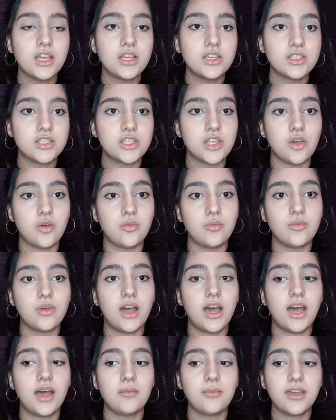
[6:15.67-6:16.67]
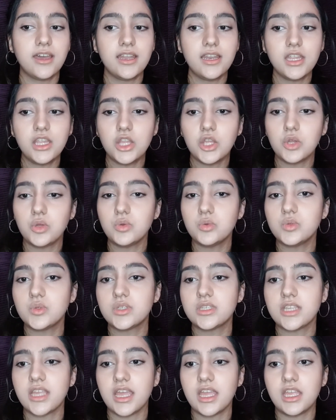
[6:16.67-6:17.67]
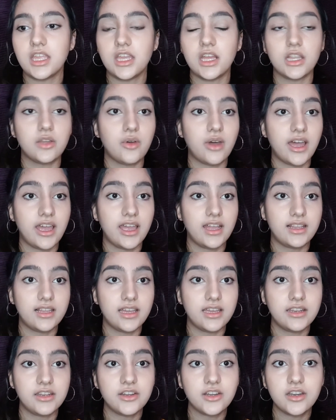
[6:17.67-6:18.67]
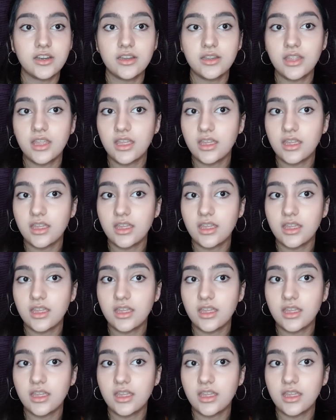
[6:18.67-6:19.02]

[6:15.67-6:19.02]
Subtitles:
So I'm gonna use a yellow eyeliner